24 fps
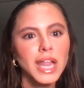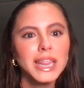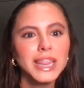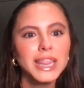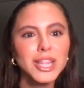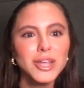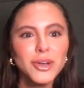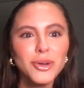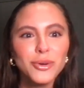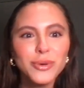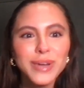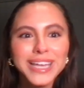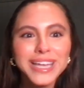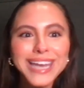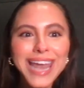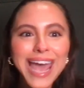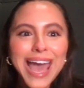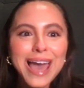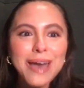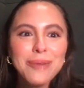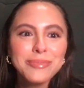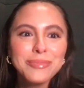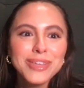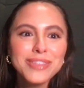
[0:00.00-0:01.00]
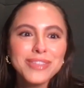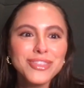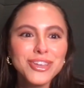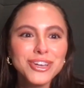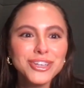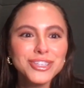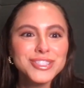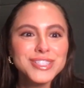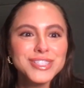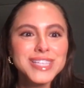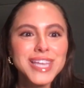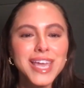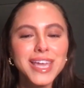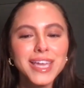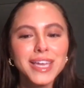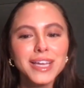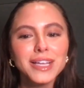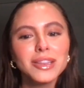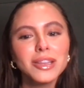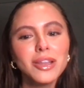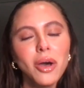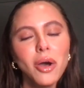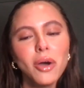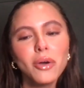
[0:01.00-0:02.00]
Hello and happy Thursday,
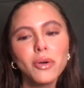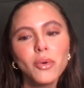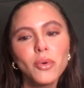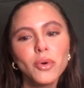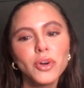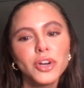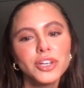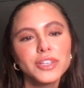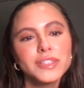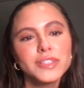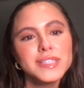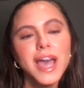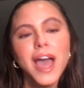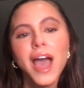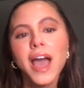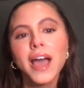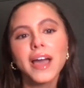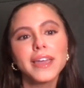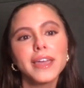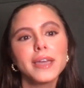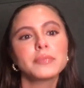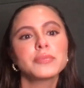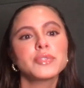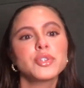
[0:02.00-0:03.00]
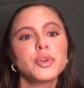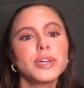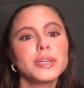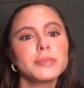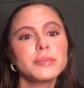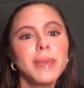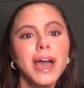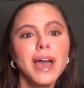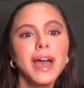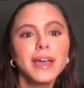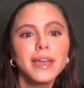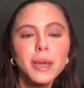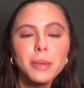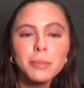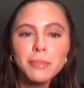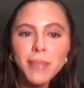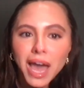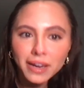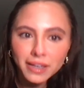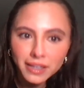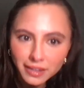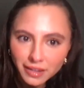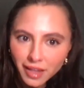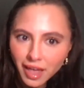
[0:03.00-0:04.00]
Longhorns. I am joined by
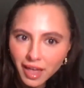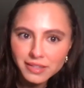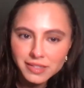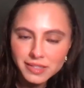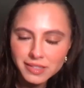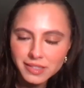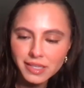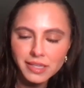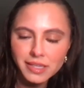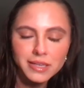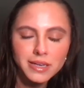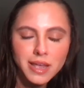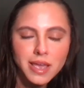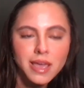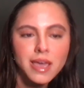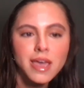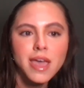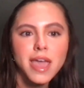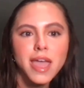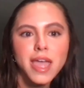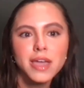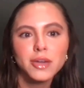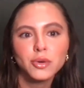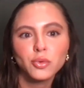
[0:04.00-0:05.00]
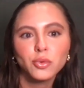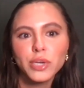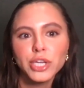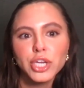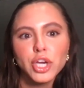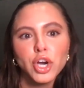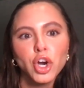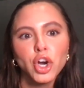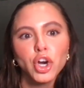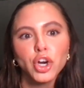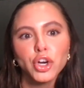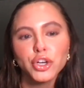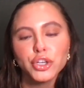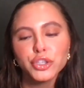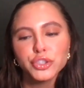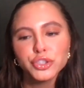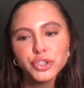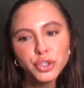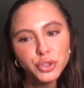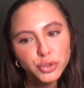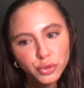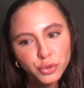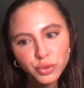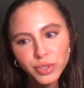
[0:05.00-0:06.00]
Matt Galatson, and we are
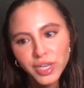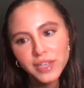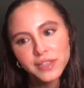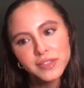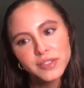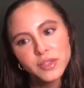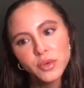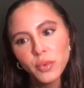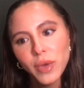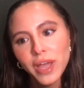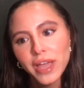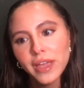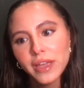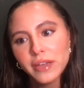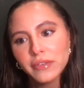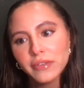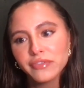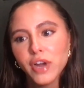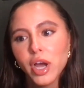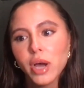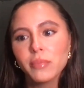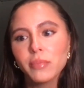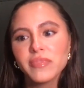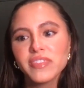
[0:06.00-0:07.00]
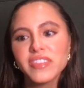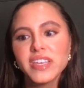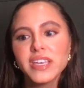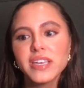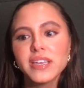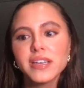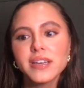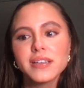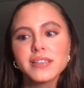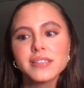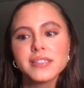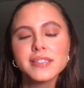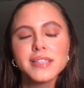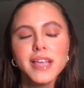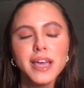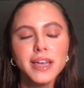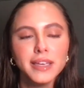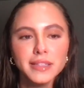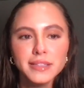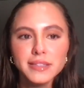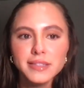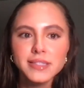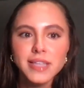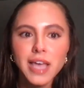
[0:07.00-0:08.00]
2 days away from the
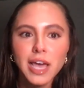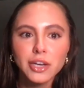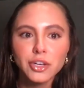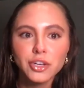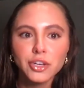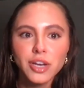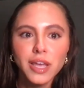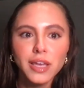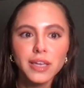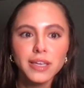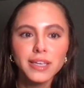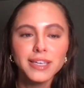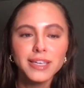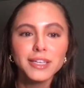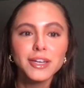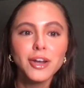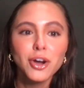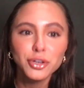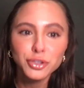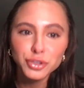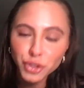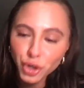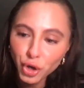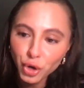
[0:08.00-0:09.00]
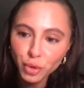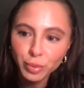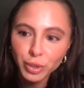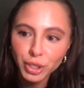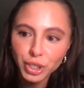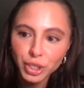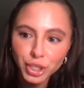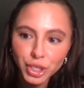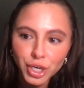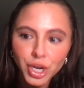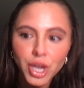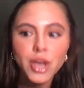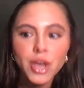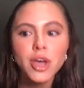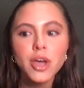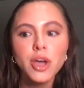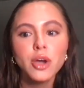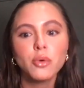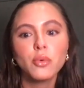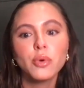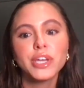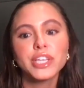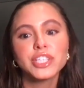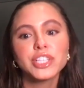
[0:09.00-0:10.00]
second Saturday in October,
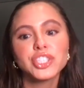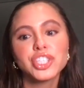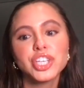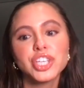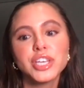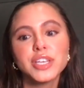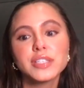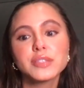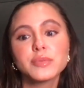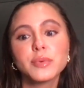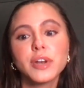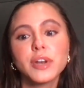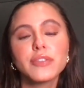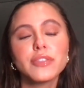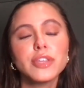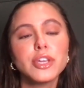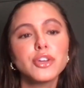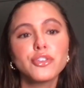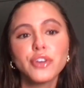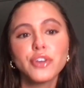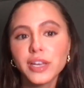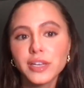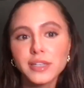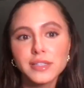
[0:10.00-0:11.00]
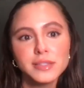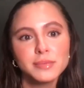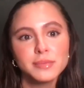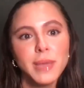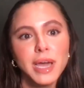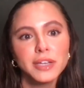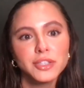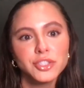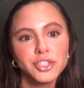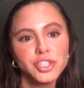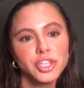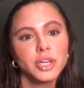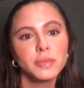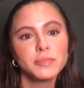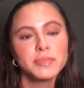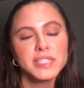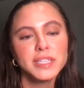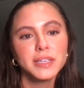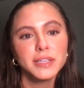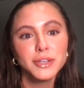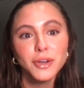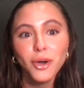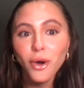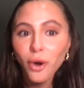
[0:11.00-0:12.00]
which is one of the greatest matchups
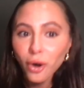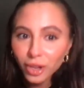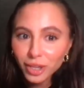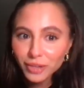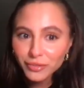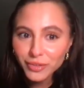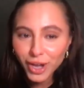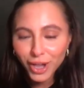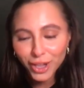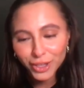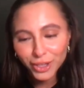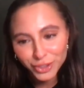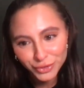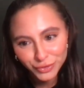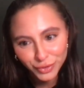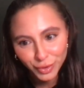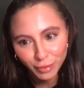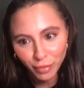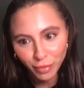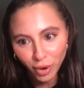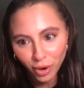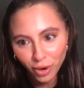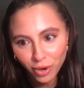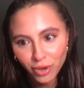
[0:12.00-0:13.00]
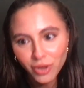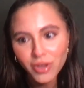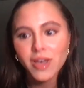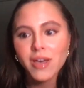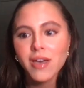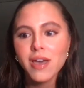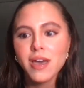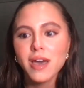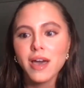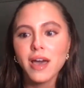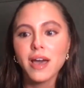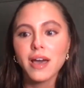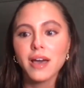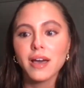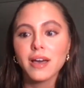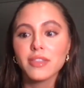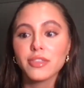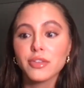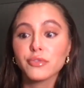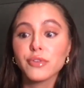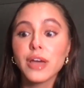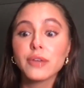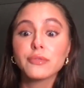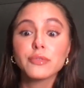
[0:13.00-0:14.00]
in all of college football,
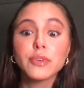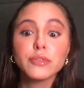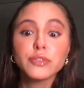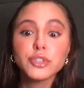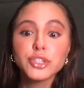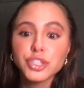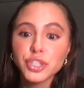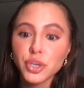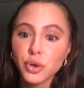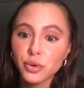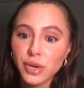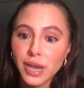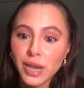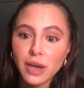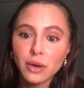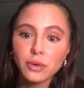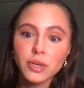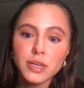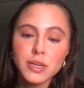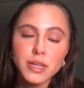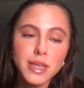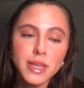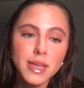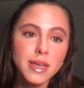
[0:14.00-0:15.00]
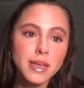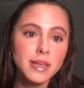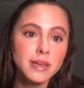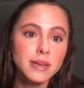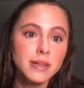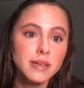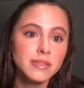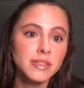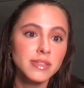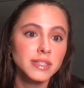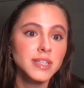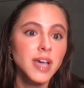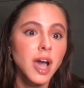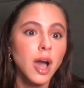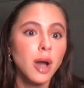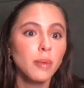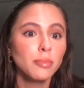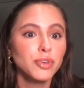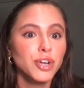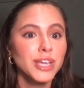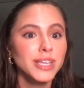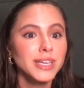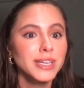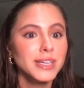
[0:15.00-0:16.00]
the Red River Showdown. And the
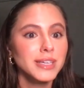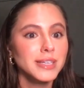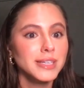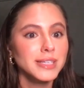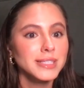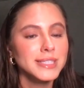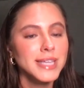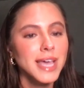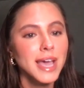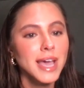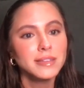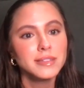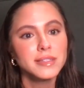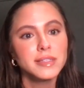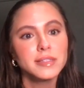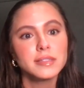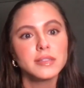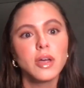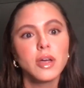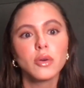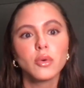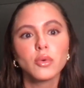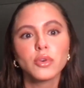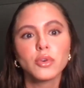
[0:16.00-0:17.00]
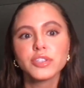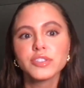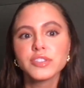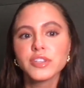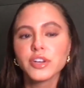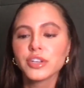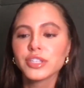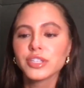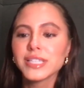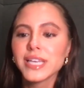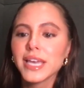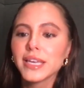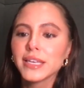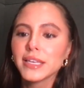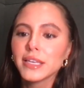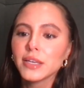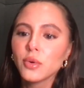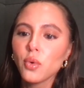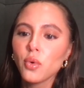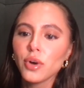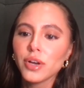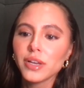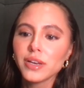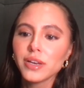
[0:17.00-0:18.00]
top-rated Texas Longhorns are taking
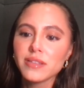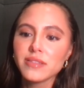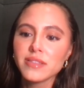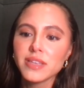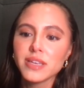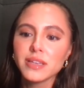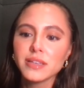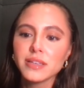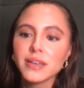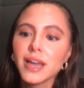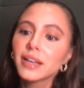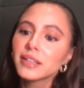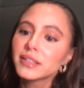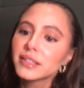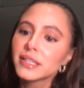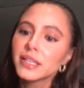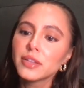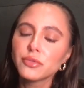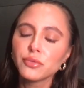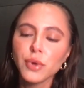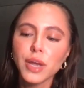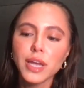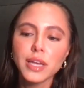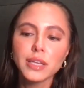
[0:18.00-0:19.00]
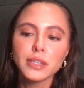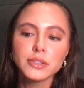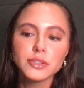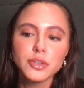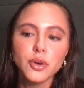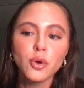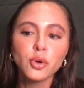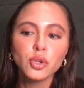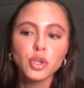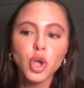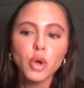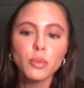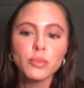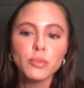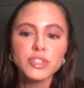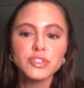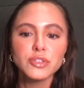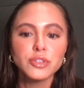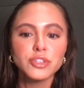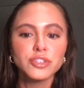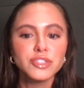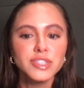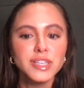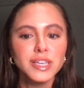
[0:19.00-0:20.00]
on the 19th ranked Oklahoma
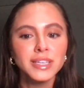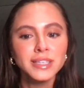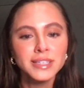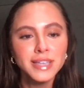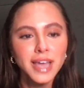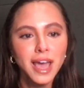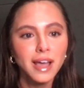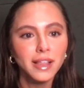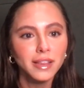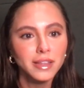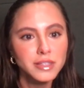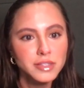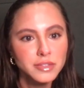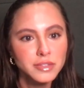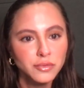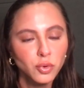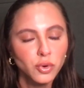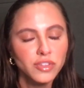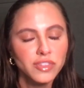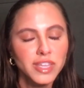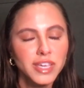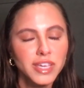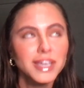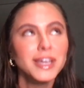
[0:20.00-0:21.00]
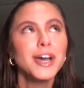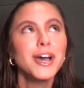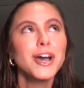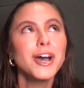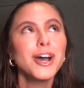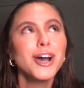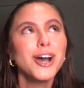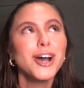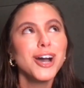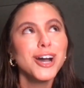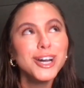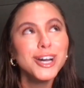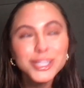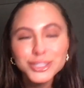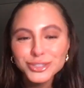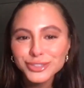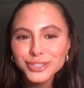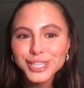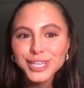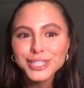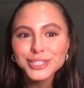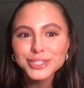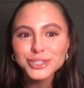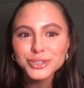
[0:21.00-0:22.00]
Sooners in Dallas for the
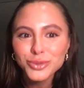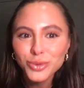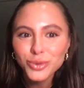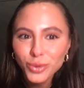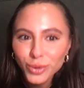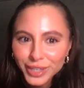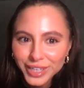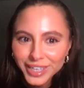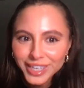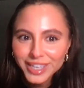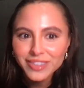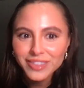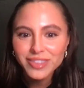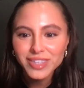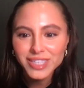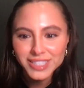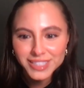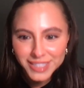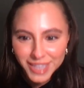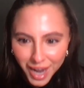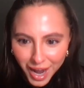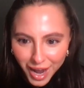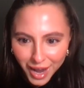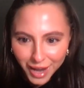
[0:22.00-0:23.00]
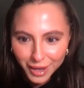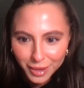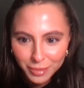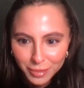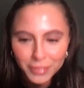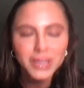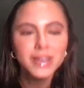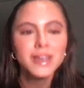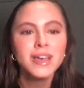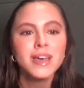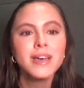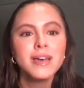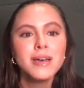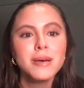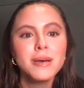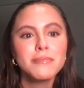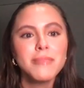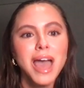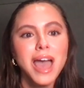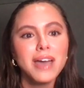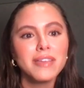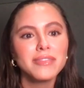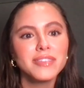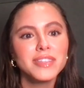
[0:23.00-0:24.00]
120th time.
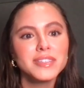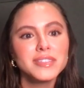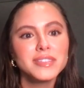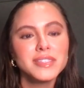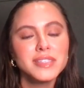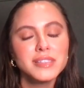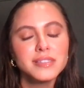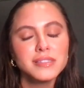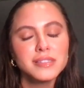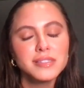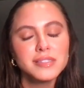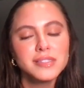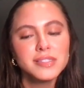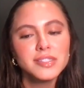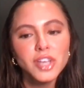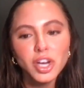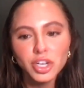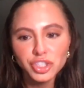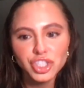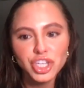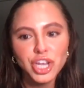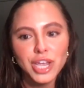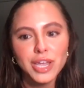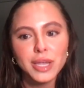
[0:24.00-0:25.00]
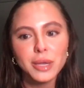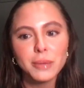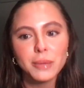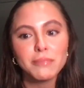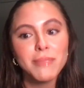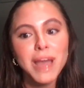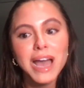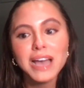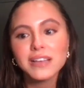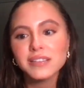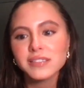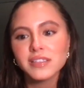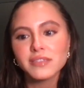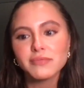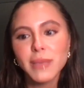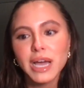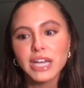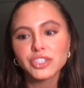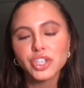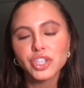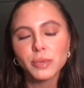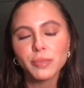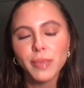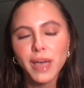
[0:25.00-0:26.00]
Matt, this is such a massive
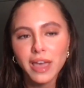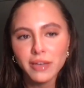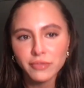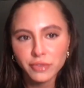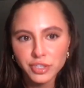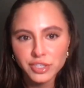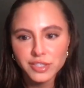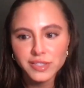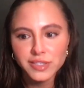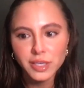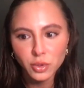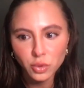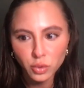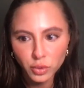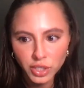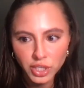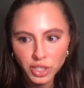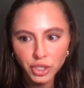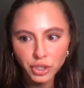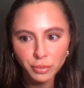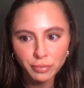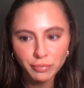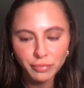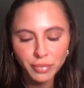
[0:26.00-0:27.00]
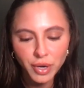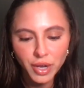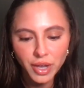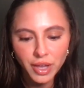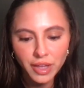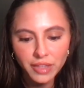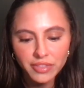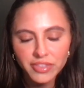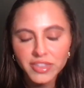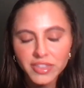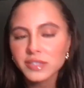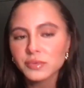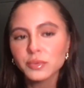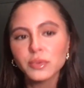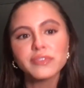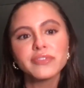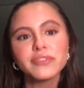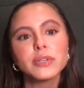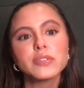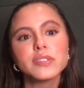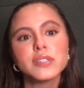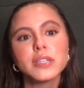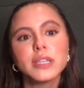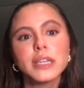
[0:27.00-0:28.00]
matchup every single year, but this one
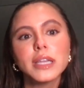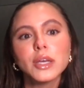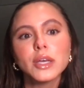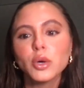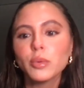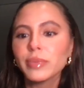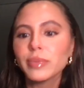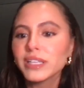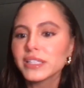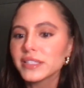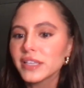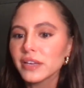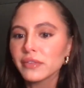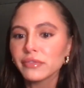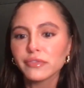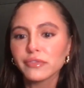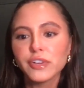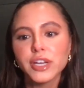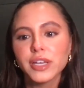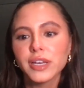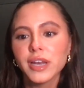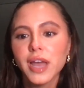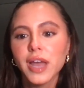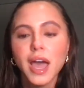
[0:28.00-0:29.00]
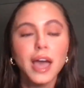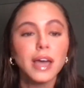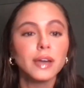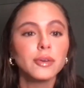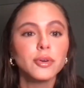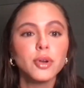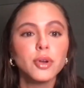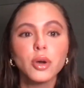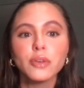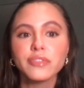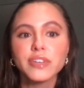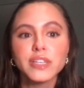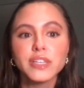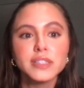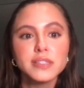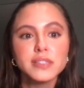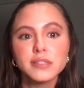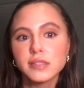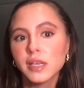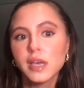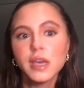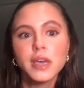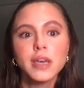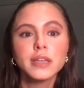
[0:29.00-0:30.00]
feels a little bit different. I don't know if
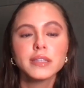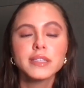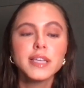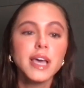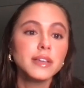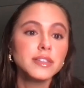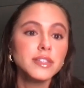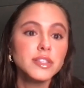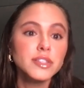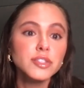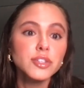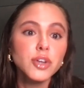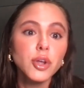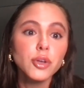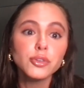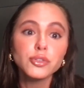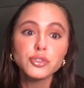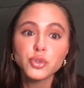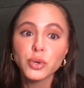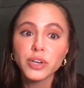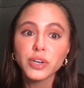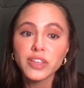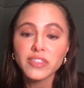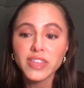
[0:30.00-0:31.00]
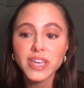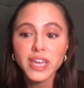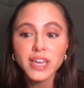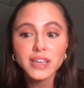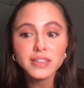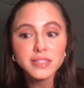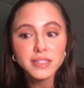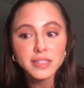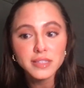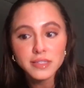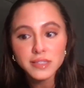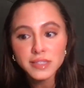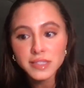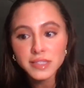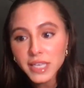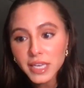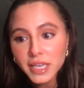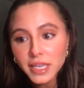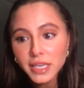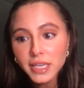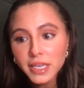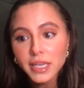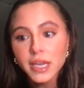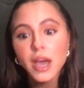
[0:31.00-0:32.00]
it's Texas and OU joining the
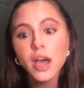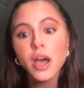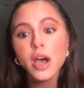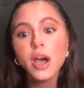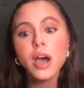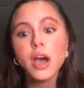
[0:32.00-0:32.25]
SEC,